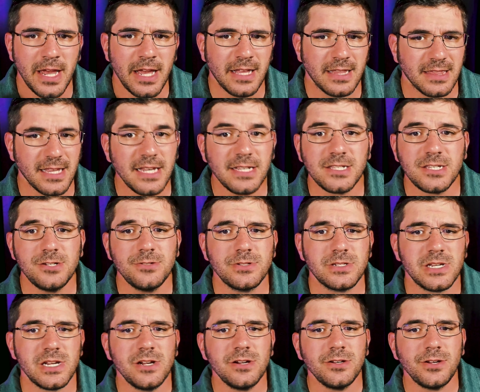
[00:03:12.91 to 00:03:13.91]
lest you
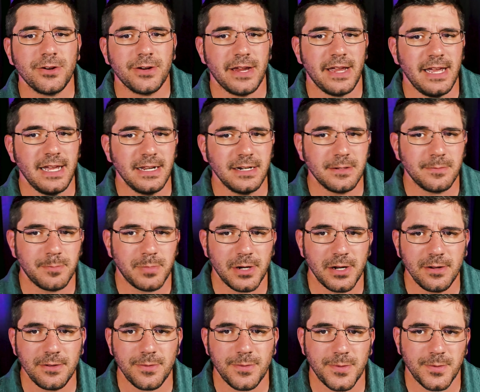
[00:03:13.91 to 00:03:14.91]
tear your hand
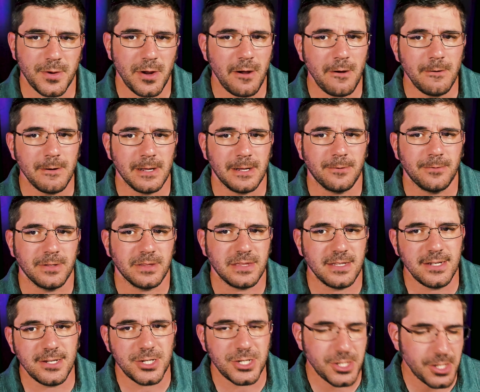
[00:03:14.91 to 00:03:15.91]
apart throwing with
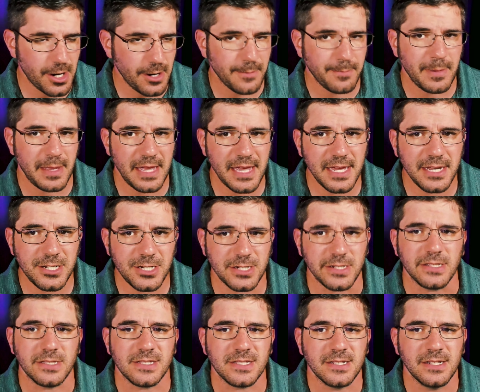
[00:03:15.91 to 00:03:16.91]
these sharp
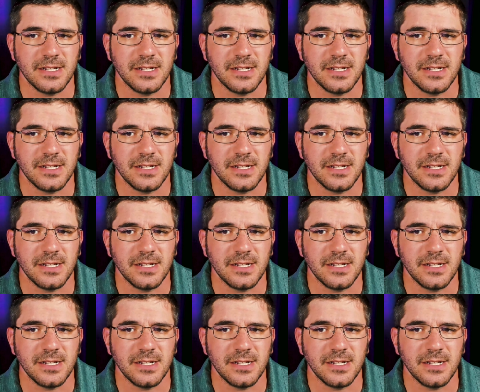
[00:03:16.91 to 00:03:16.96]
edges.